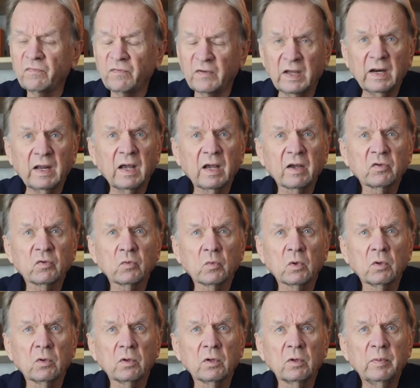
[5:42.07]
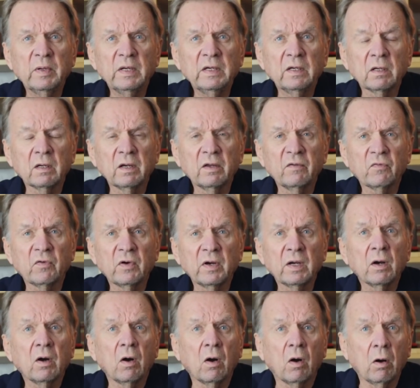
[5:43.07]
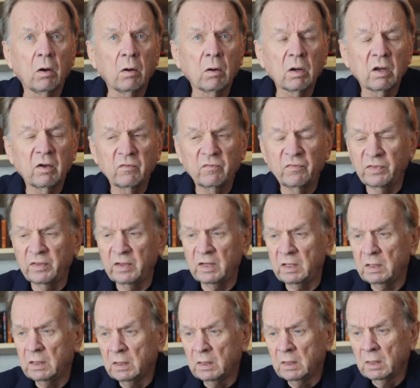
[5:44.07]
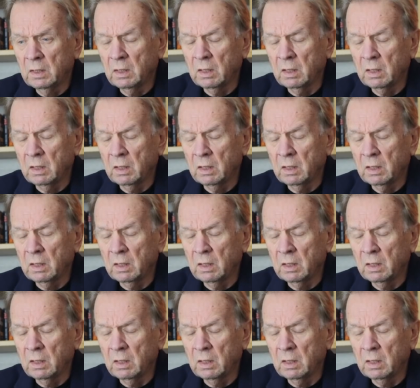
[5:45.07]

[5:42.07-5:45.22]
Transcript: FedEx were going to be delivering all of the